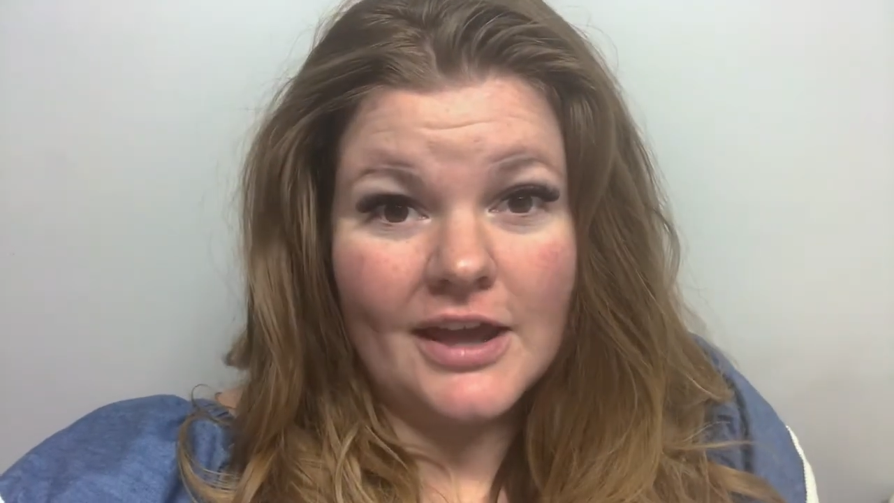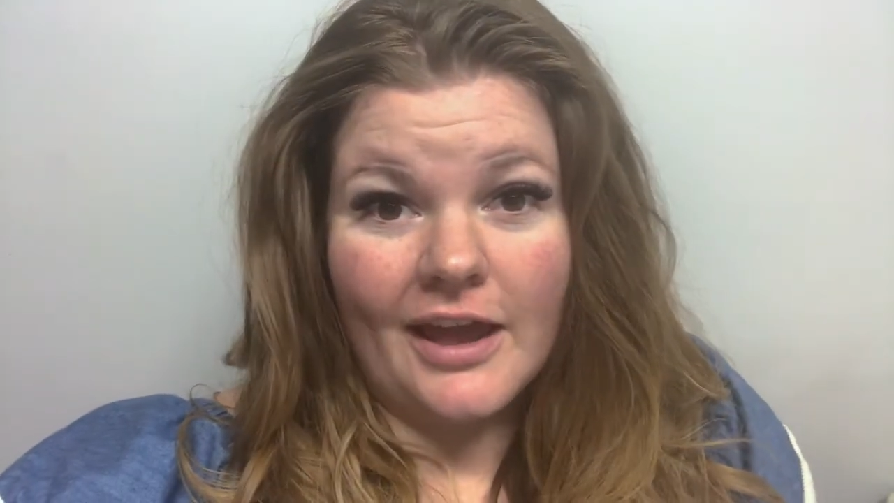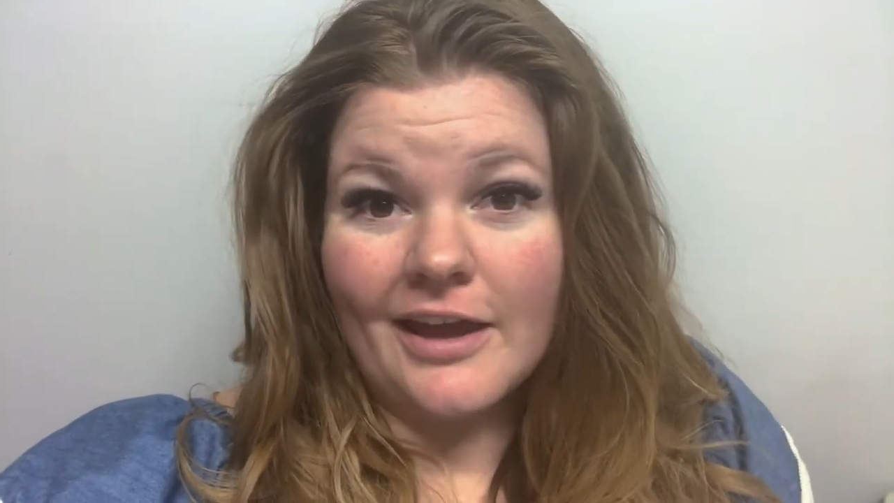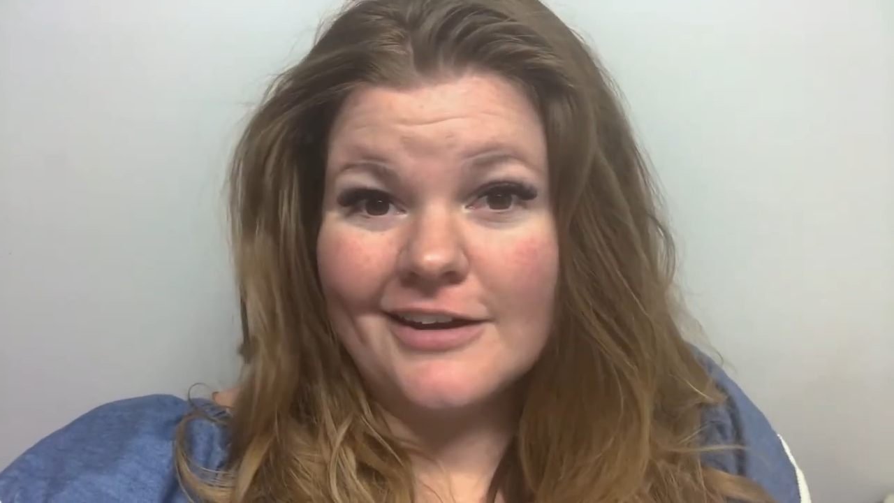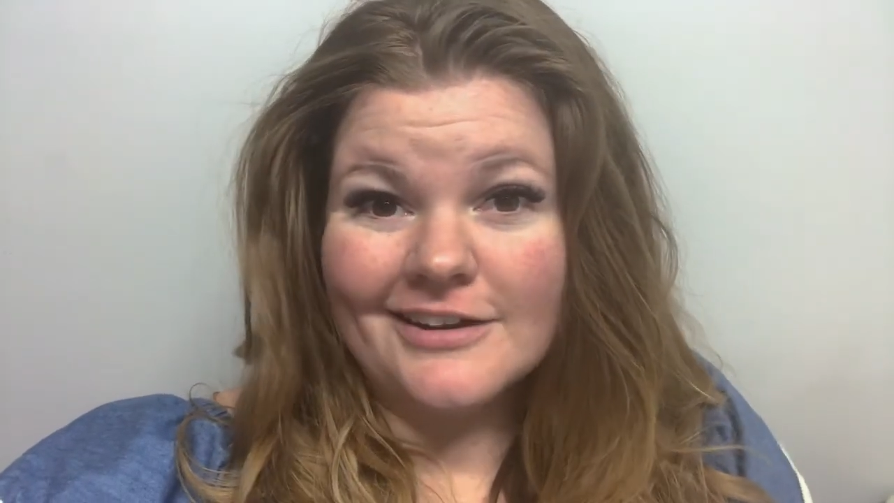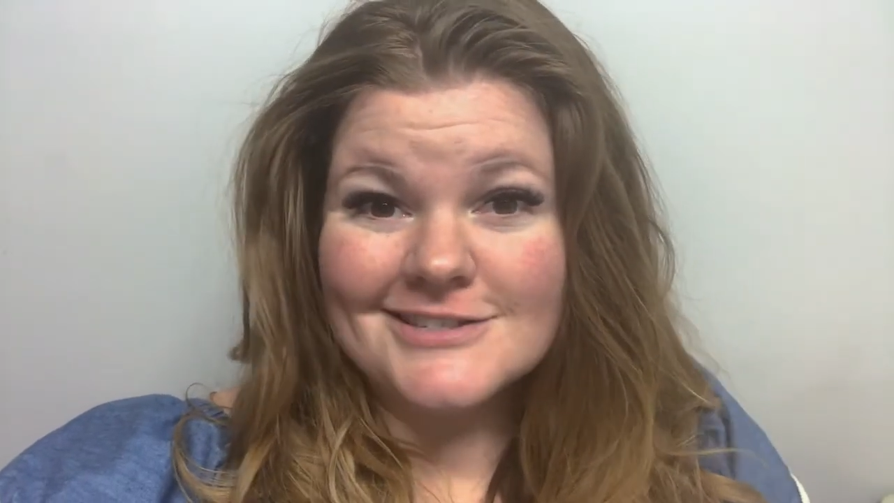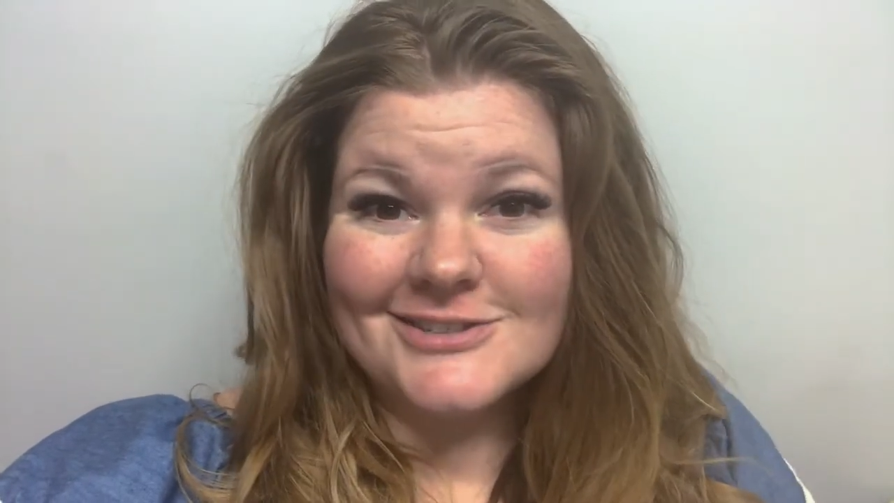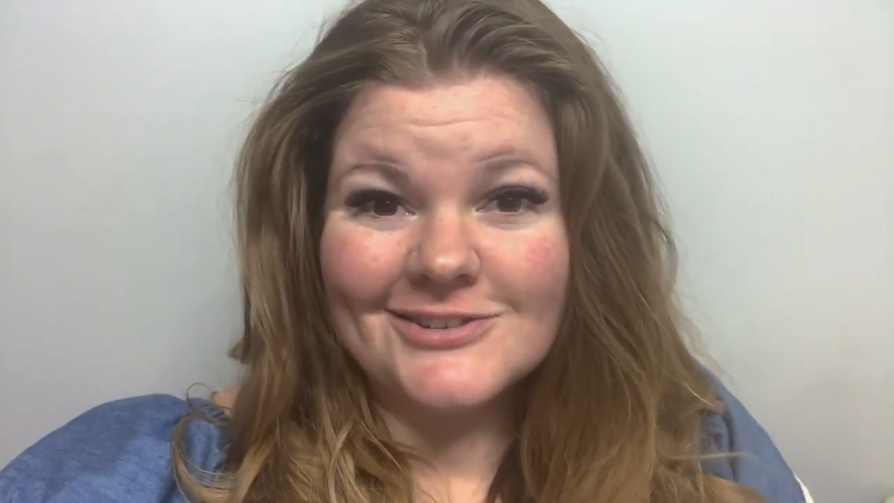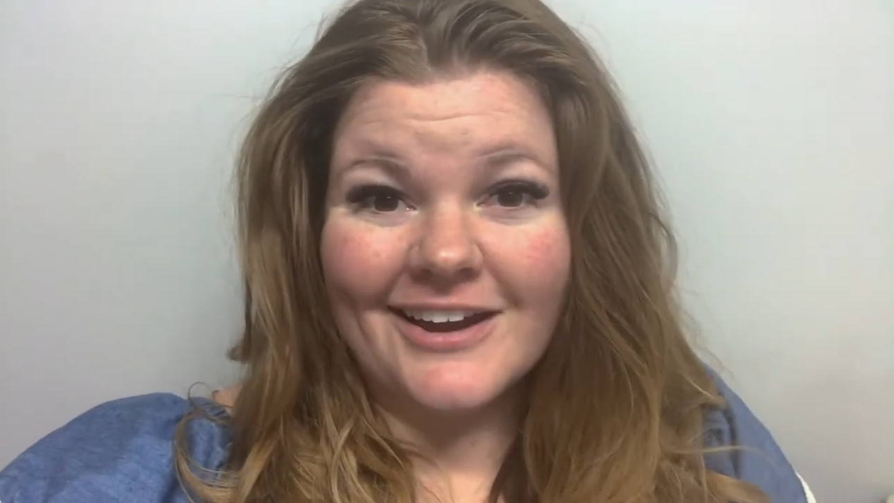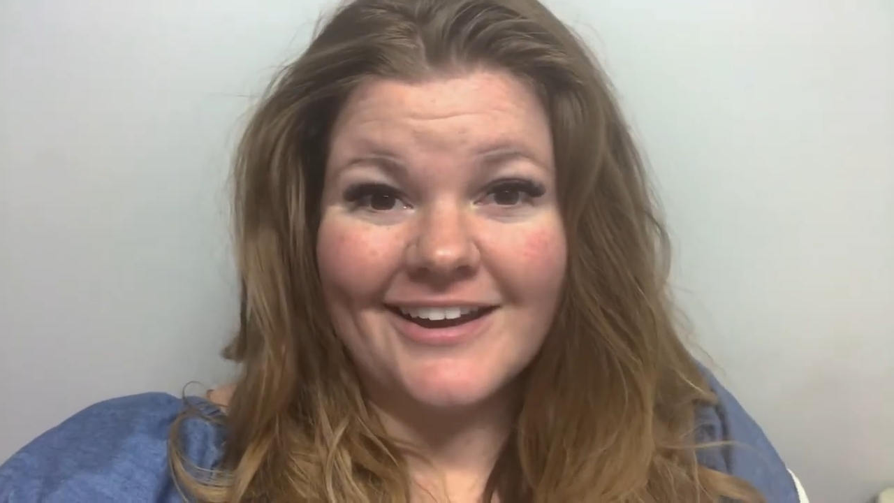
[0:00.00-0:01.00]
and I'll see
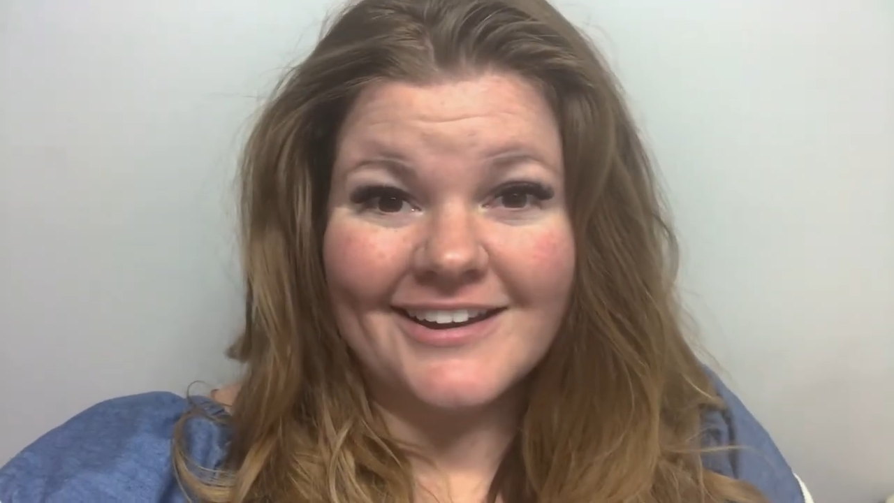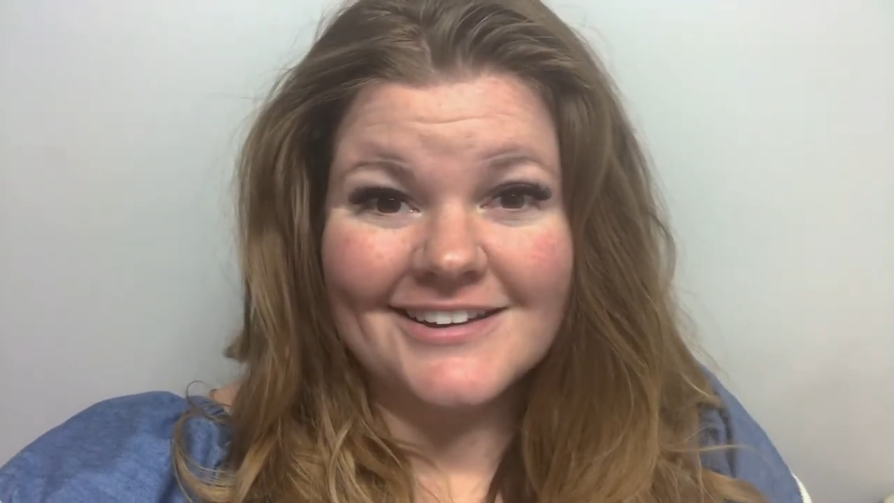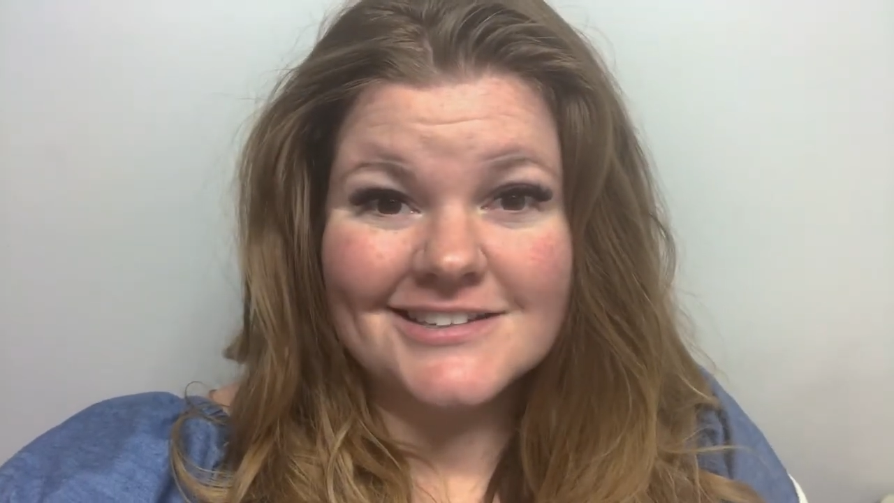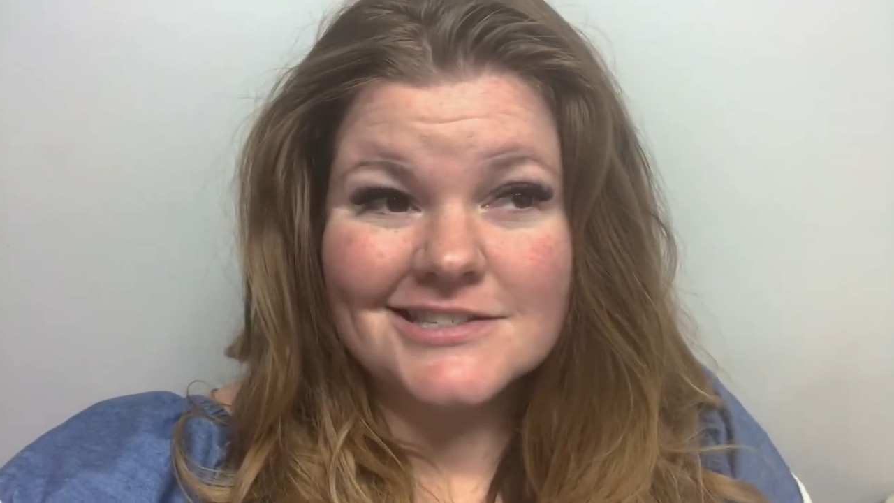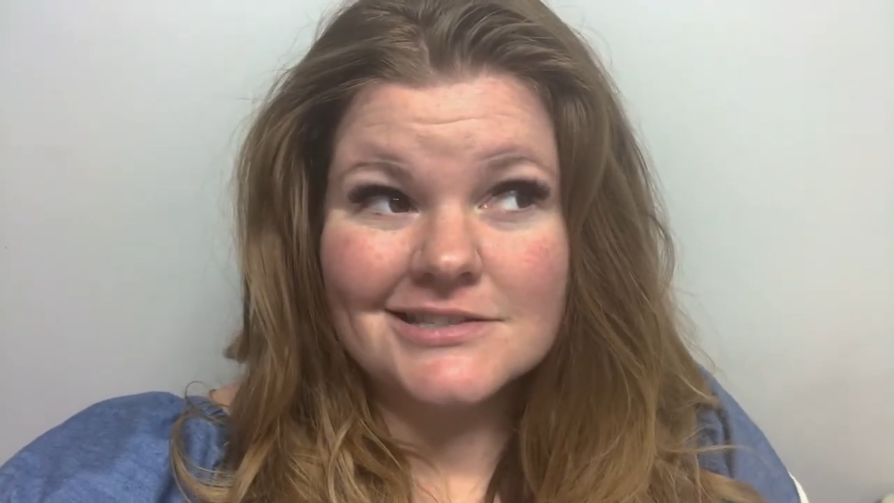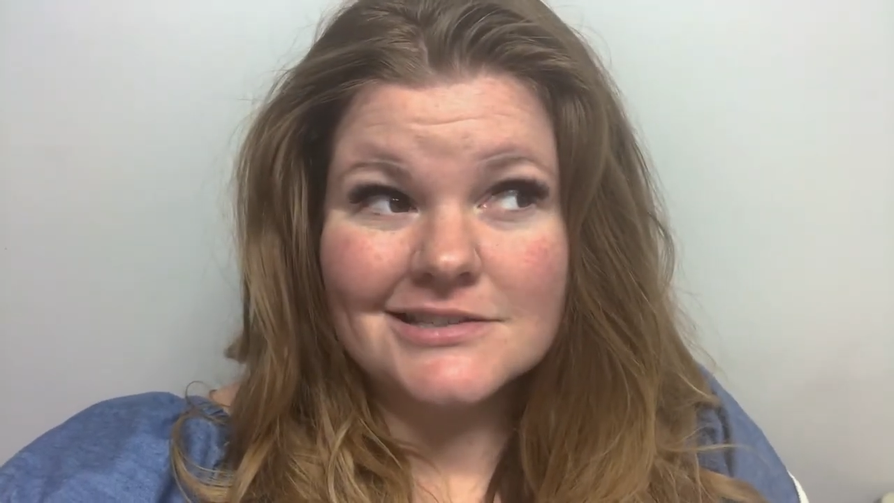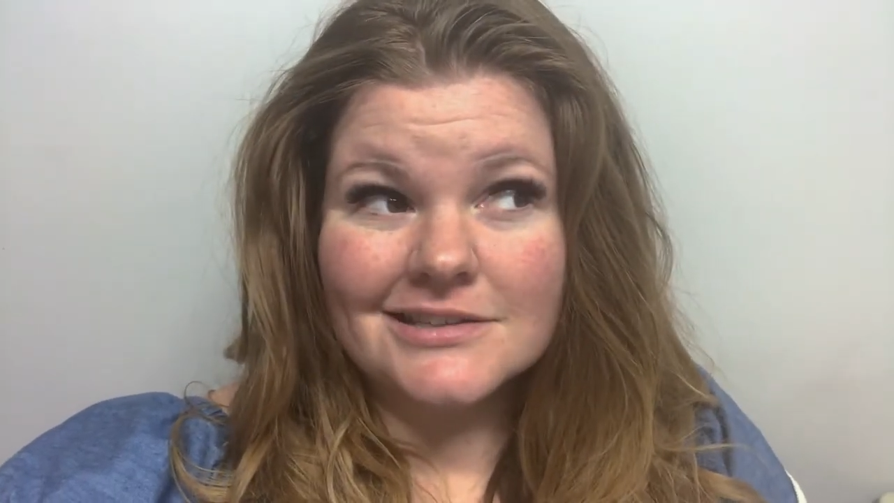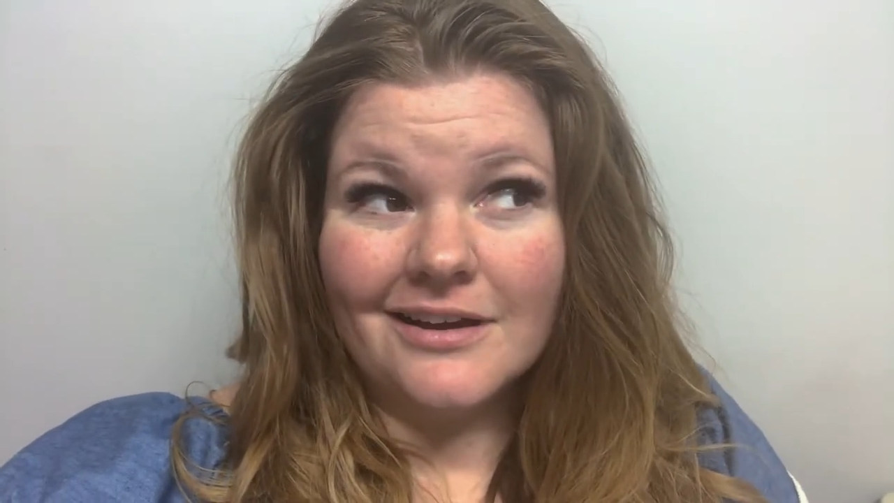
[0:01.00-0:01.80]
you guys